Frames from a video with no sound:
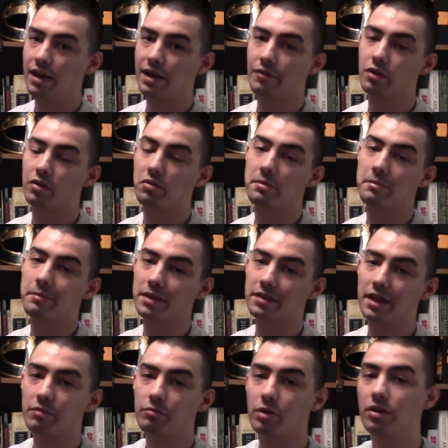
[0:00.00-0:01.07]
What do I mean by
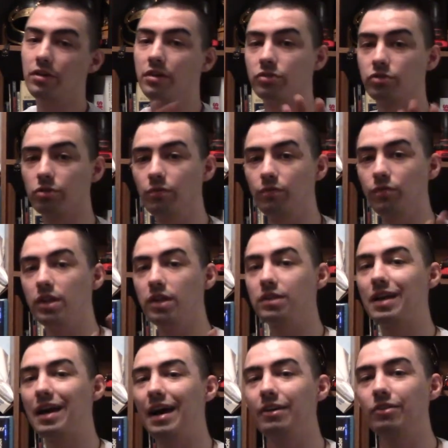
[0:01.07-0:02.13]
that? Well, in truth, the entire